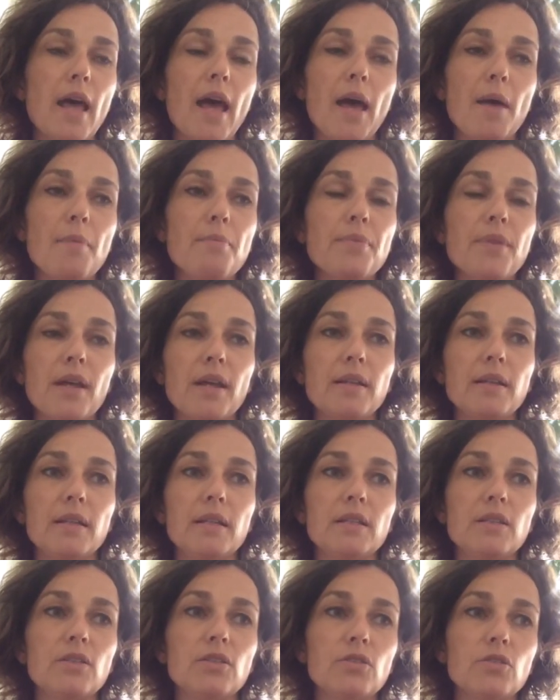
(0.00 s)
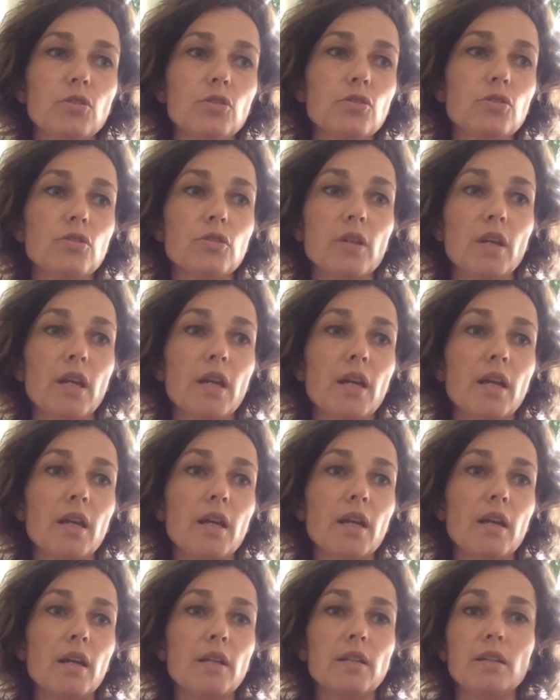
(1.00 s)
app that is just,
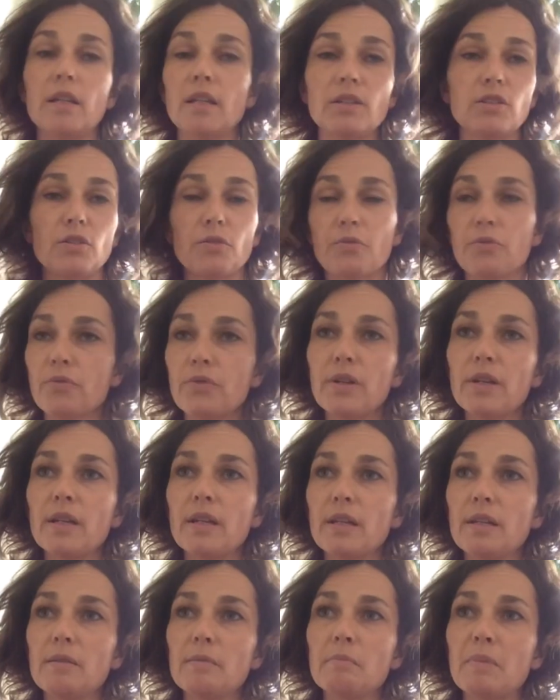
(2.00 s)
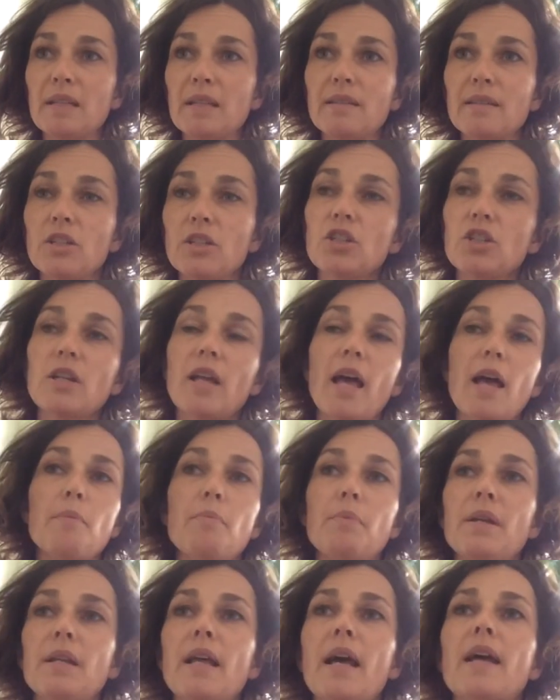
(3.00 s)
it's a free meditation
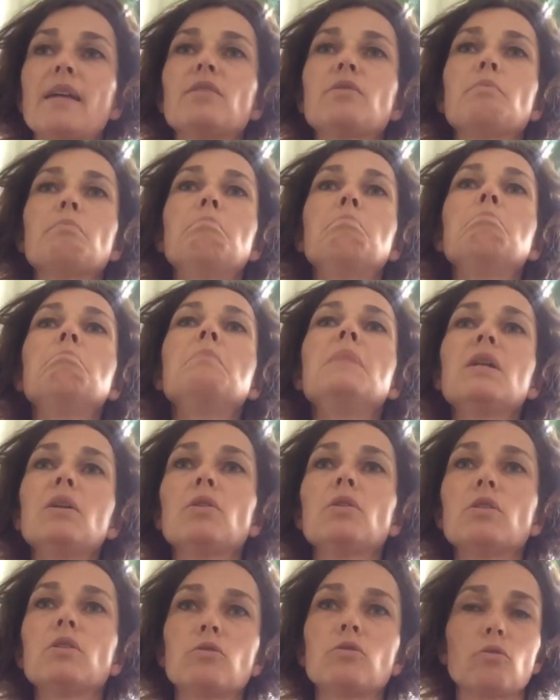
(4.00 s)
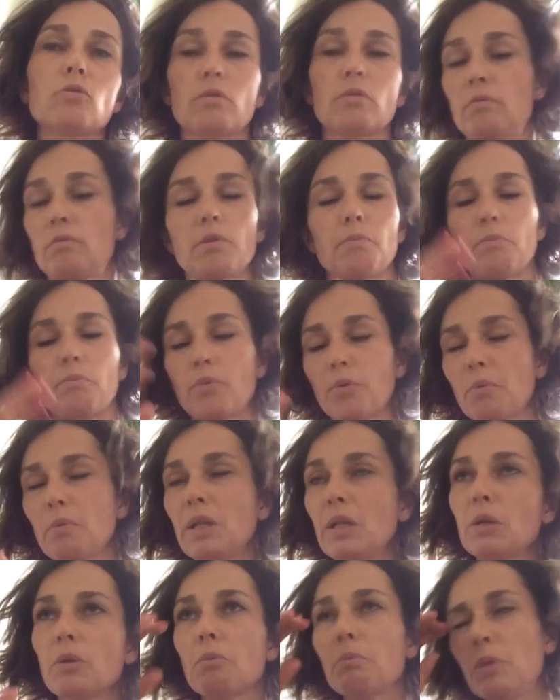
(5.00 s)
app. It has millions, or
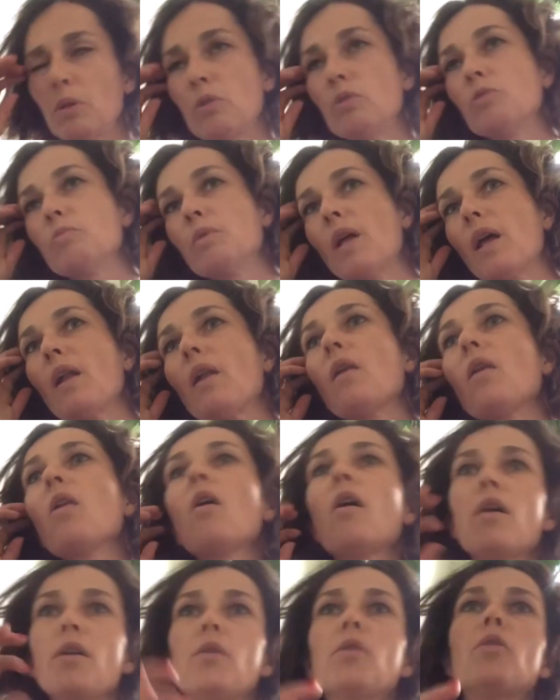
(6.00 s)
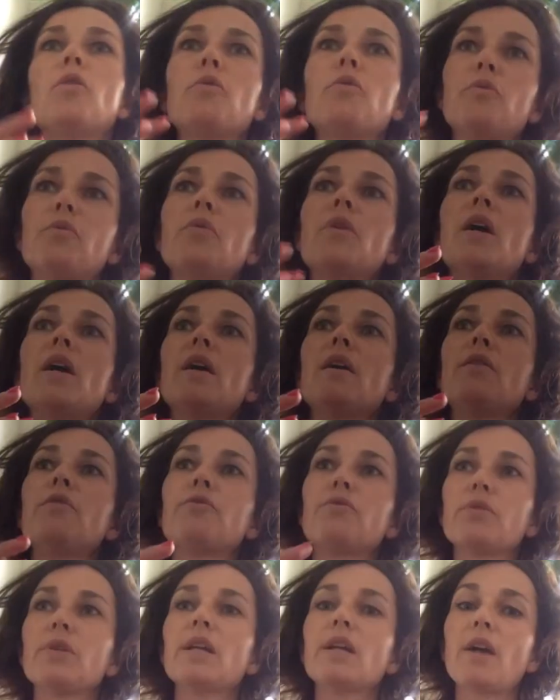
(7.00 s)
probably not millions, but a lot of
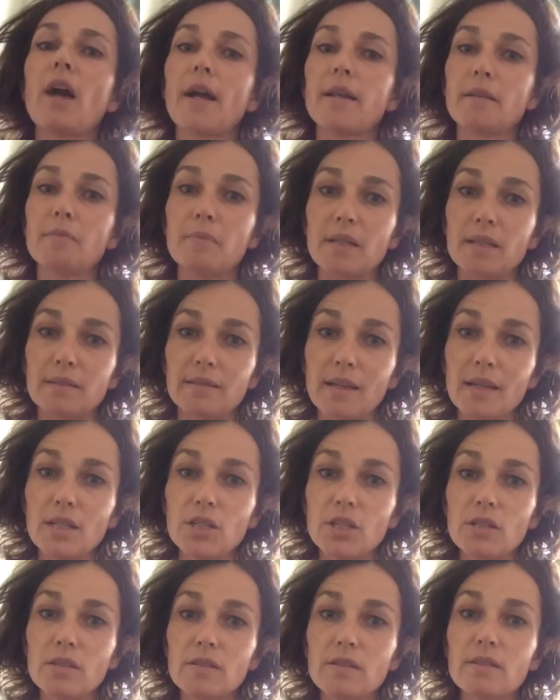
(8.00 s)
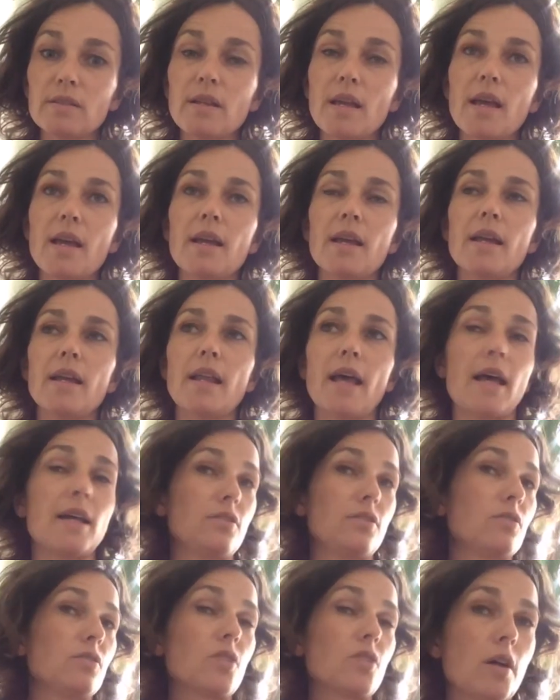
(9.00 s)
free guided meditations. It
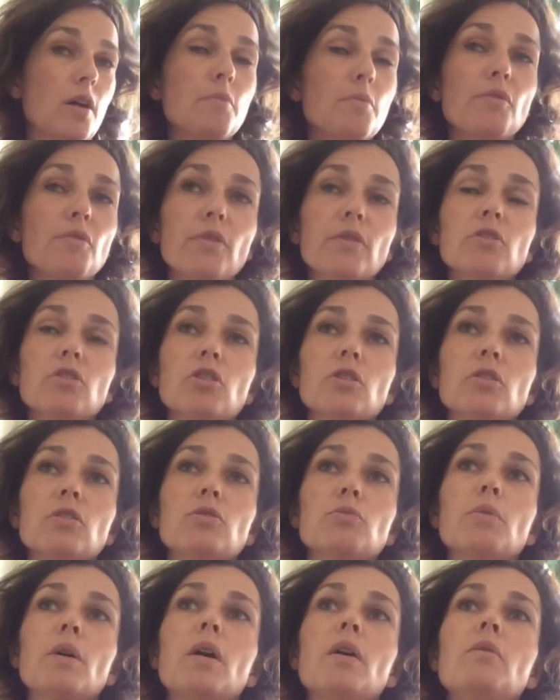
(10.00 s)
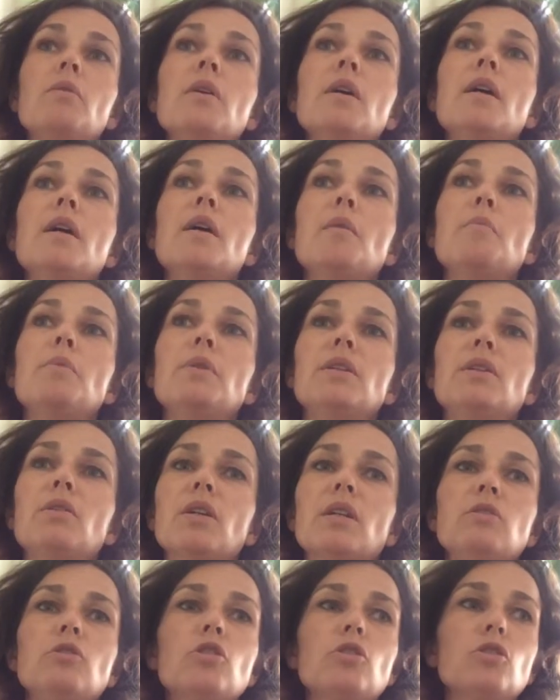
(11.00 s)
has a timer function as well, but you
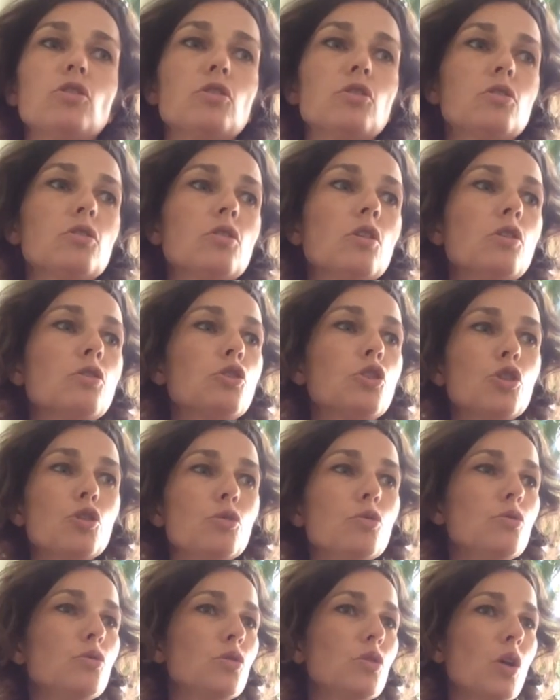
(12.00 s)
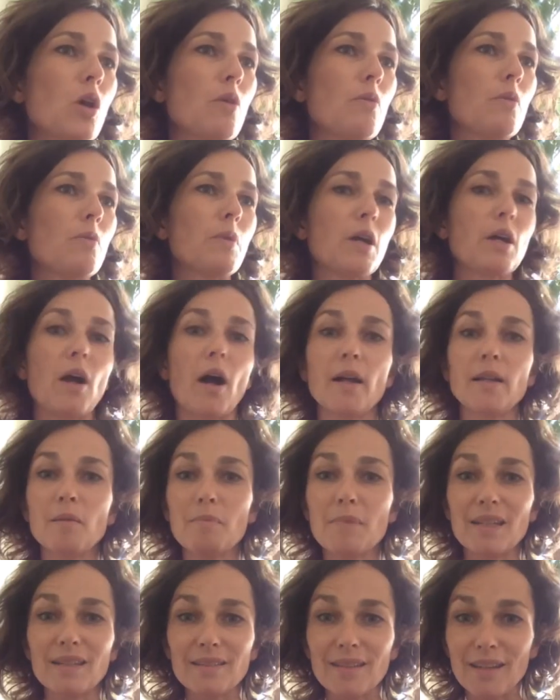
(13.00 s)
can just choose a
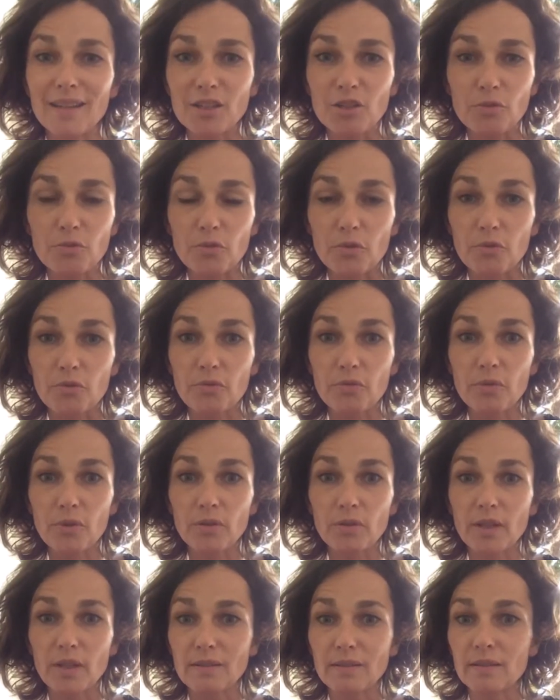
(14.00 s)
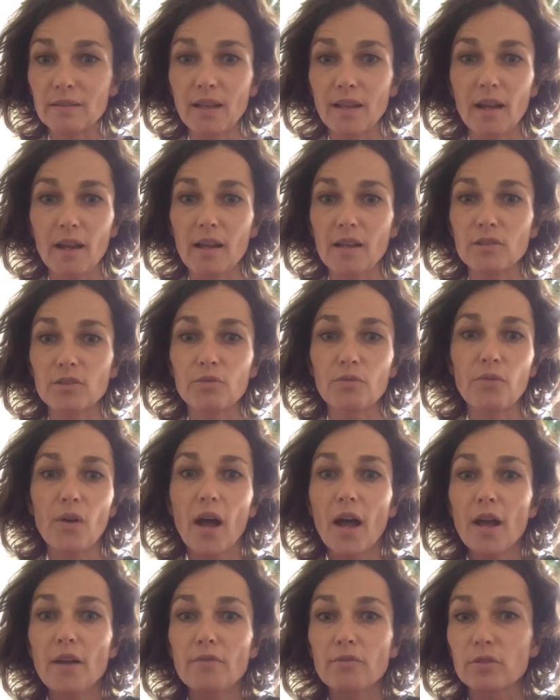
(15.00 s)
guided meditation for that lasts
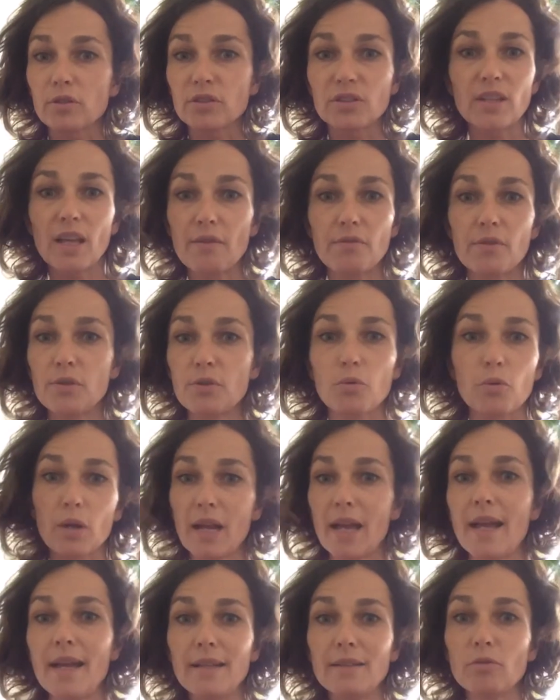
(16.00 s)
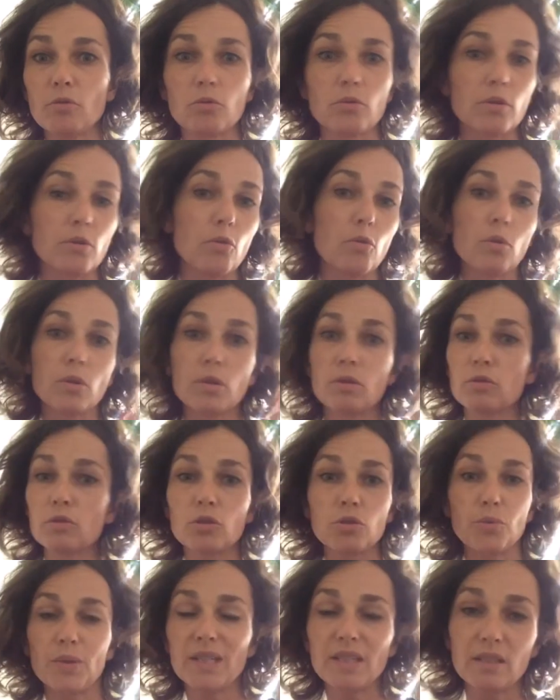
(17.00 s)
5 or 7 or 8 or
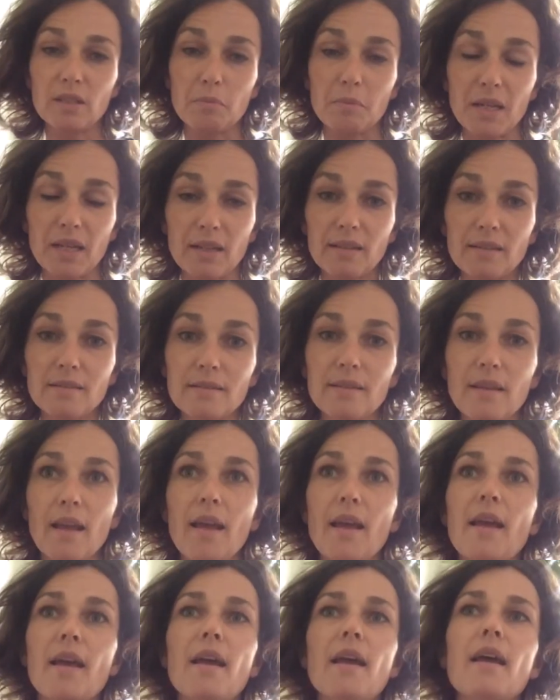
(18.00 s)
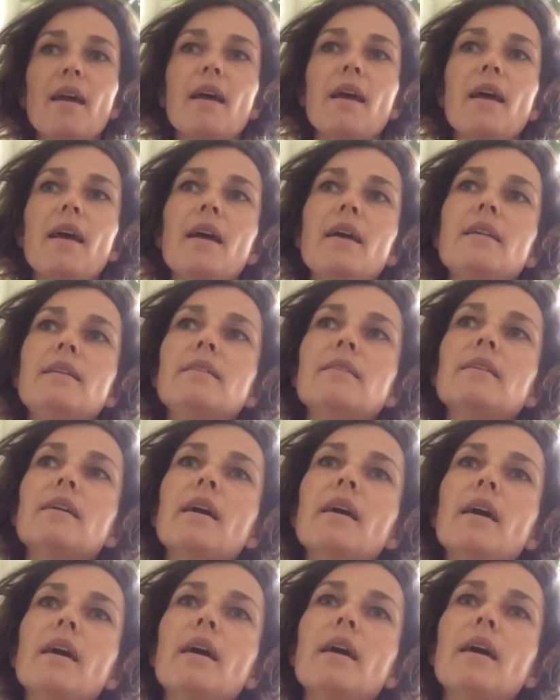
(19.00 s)
20 minutes. And
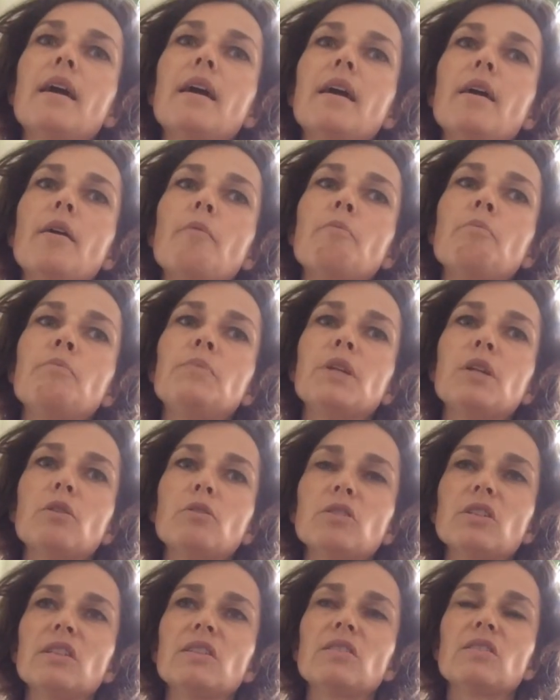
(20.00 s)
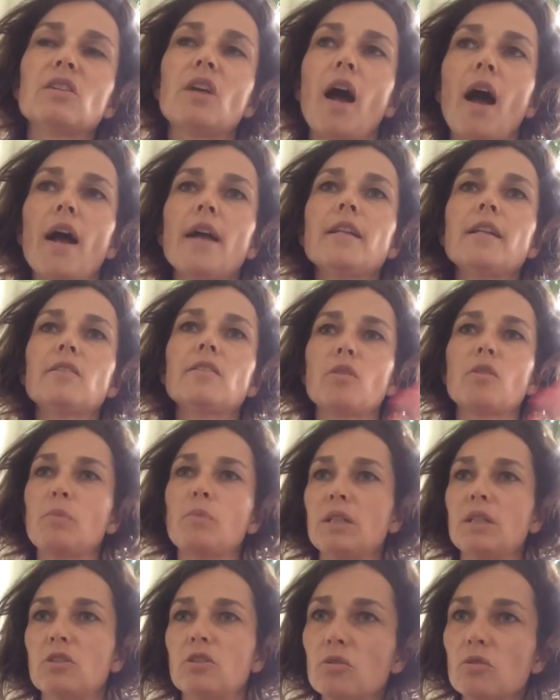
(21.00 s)
because it's guided,
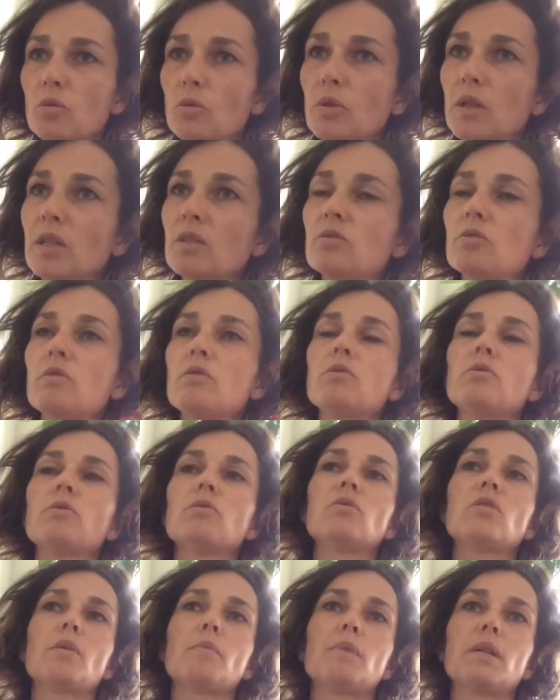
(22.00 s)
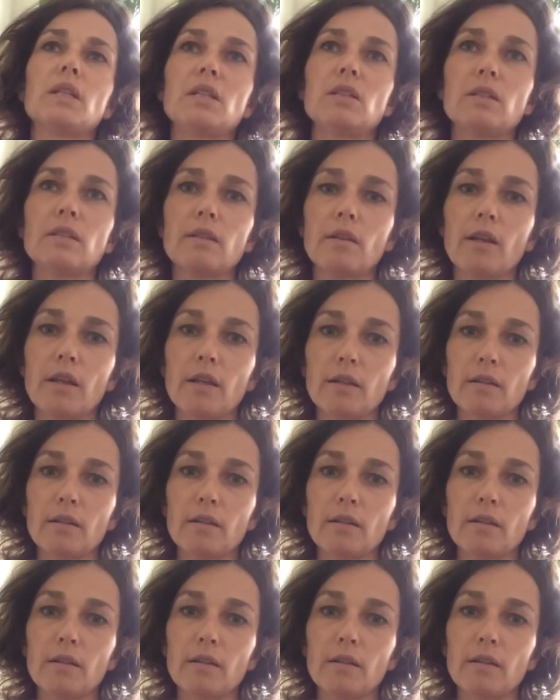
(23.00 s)
somebody's talking to you, somebody's